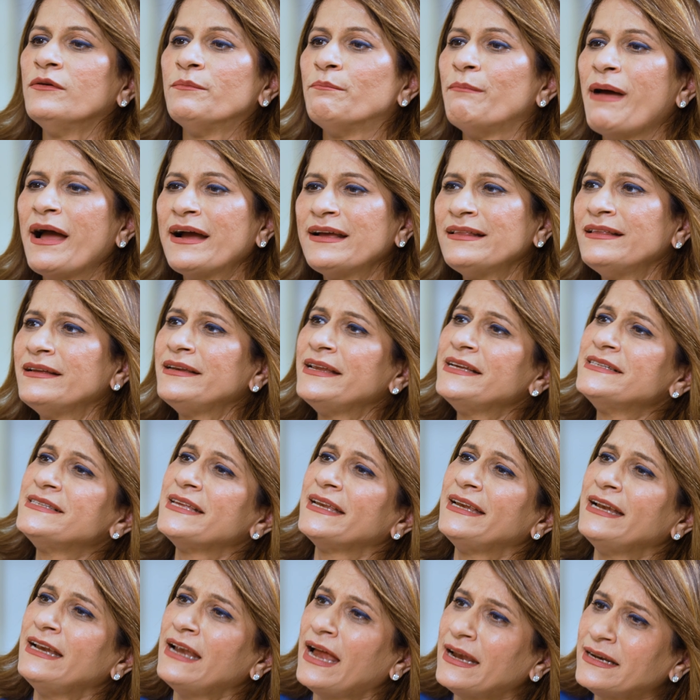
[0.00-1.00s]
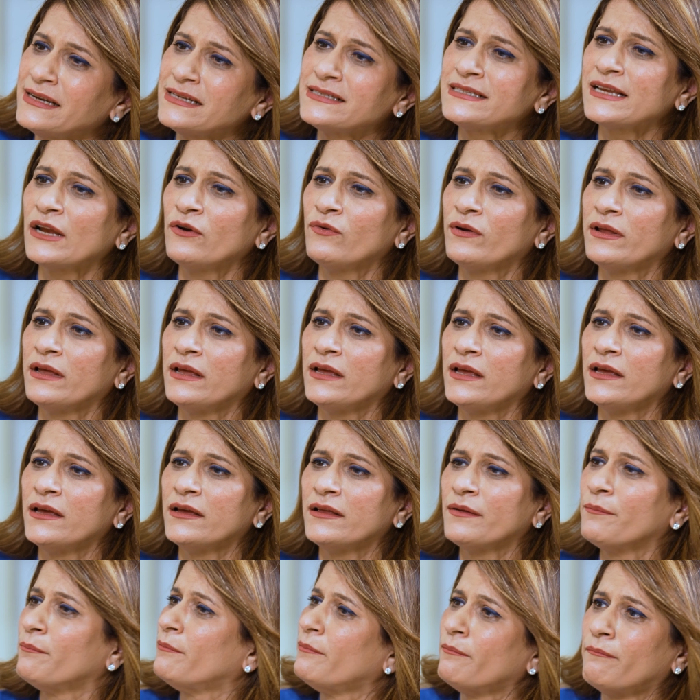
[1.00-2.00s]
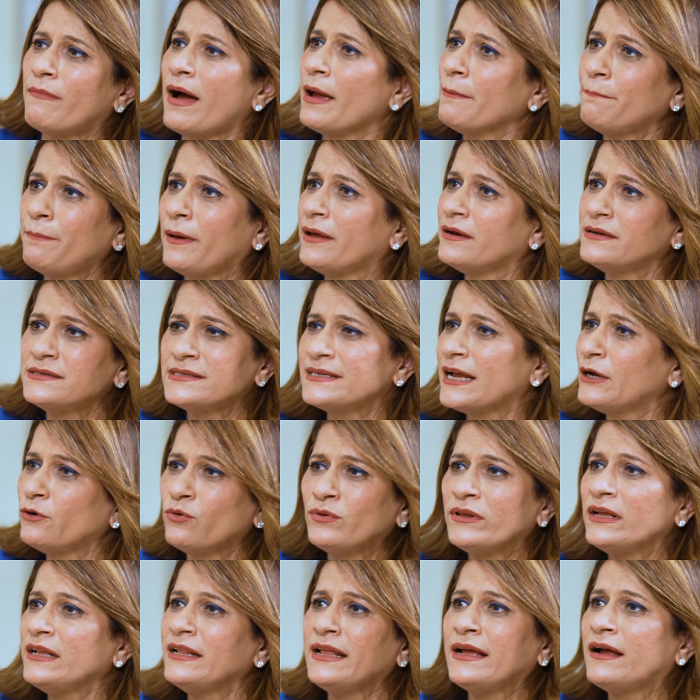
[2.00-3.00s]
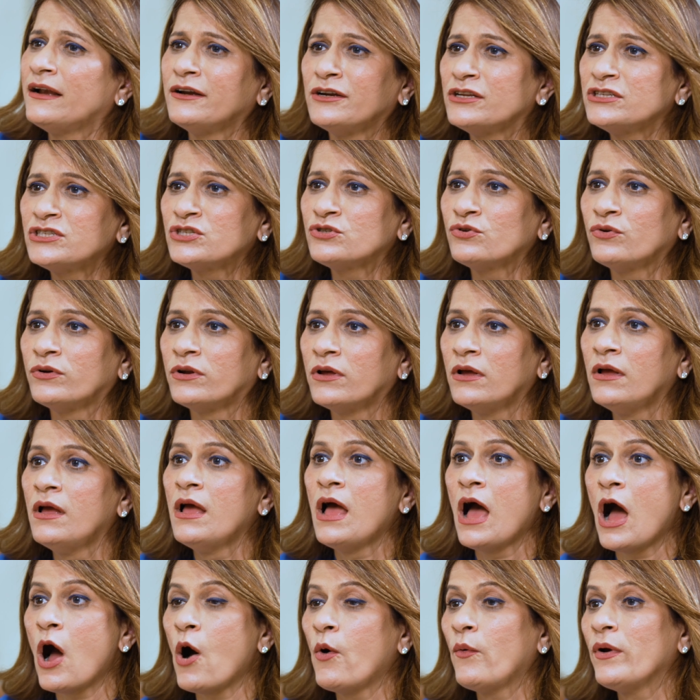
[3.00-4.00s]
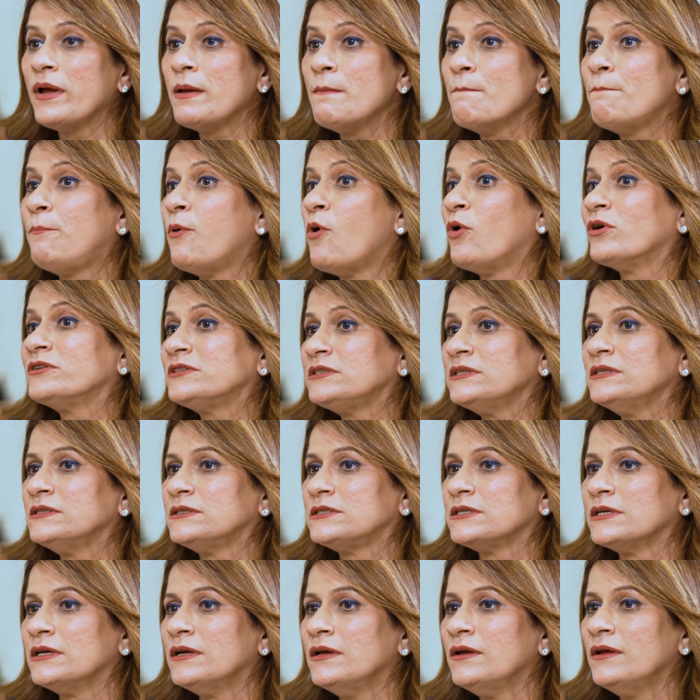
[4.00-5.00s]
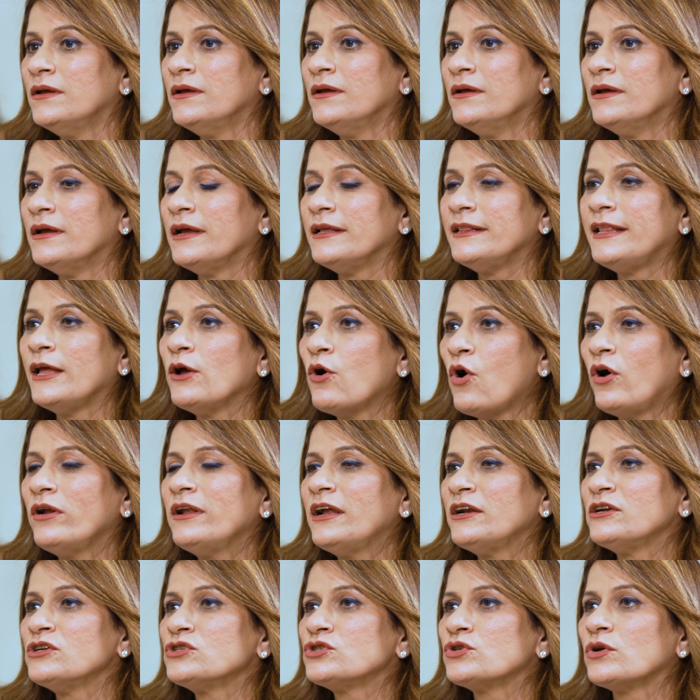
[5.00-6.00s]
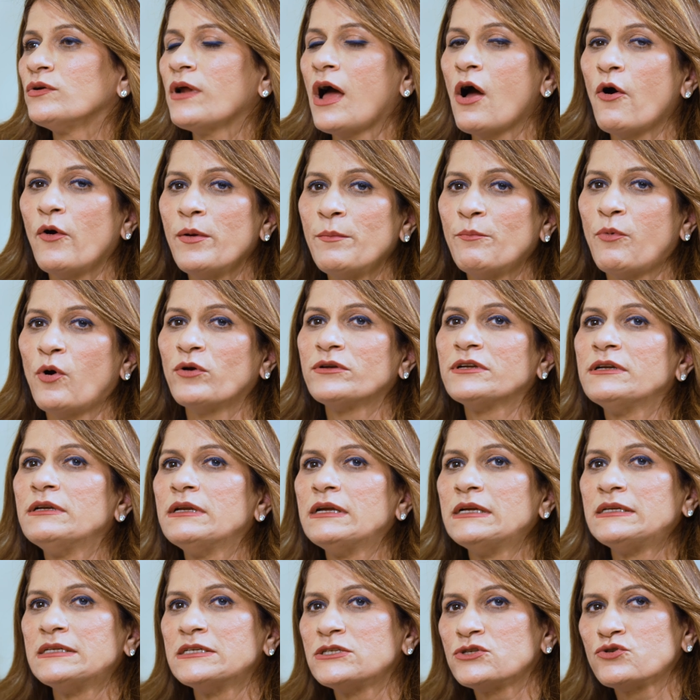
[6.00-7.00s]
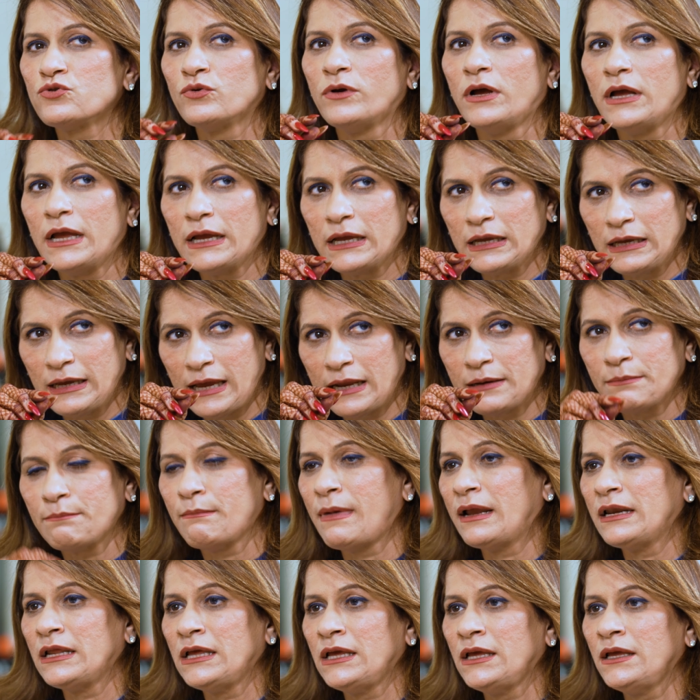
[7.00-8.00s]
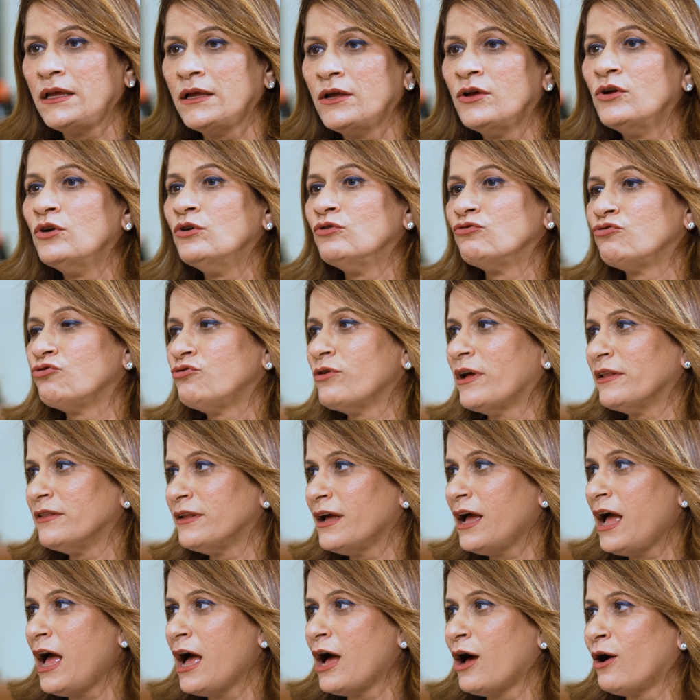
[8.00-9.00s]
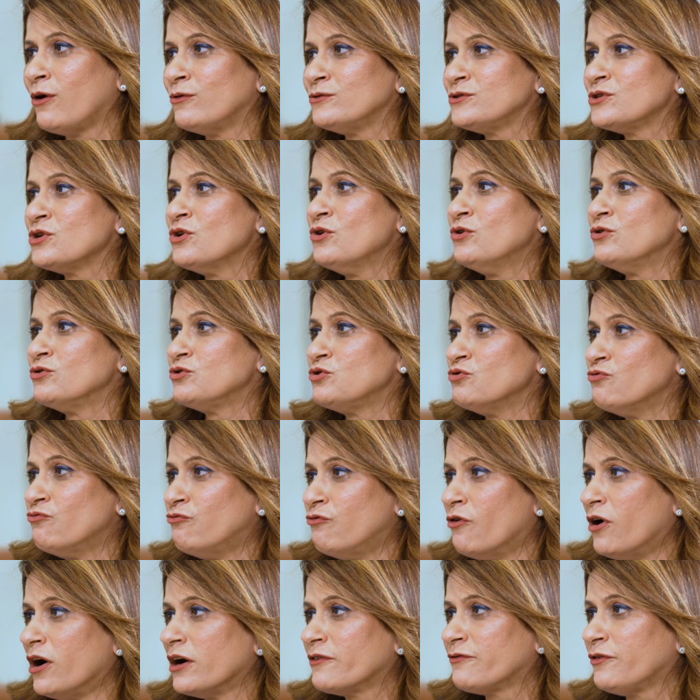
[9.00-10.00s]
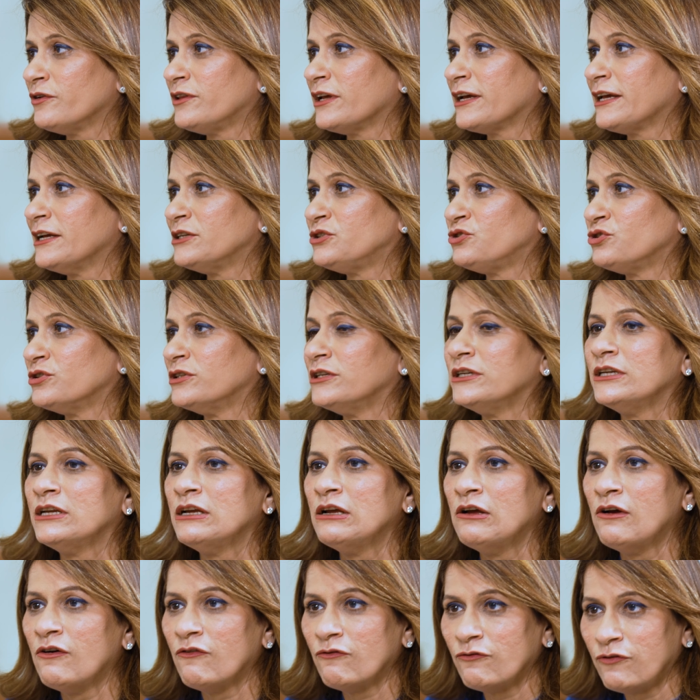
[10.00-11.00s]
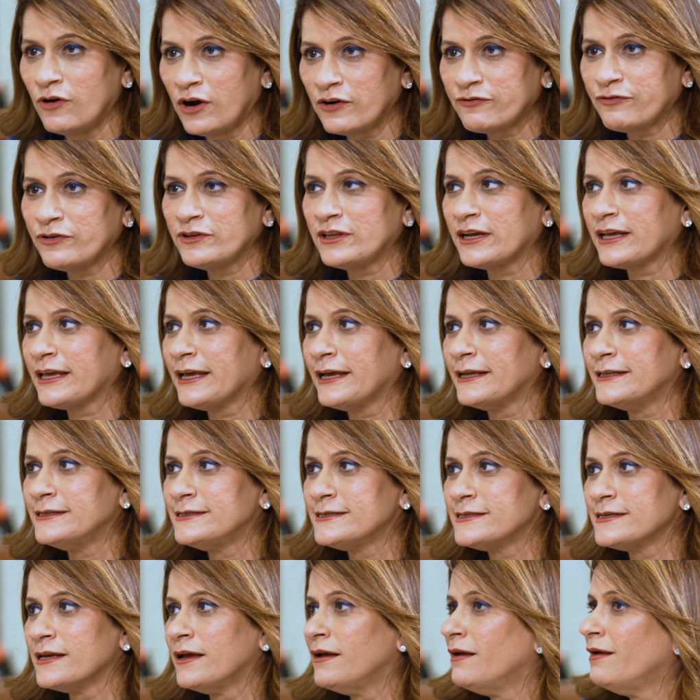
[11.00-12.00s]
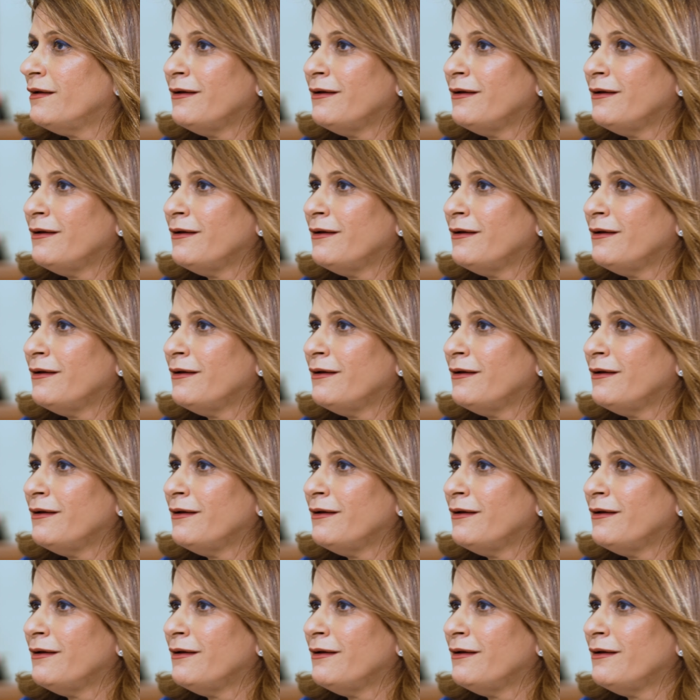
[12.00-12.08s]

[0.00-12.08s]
Back in the days, they didn't understand me. My parents, I don't think they understood how important, they all understood how important it is to get money, to run the house, to work for the kitchen, work for the kids.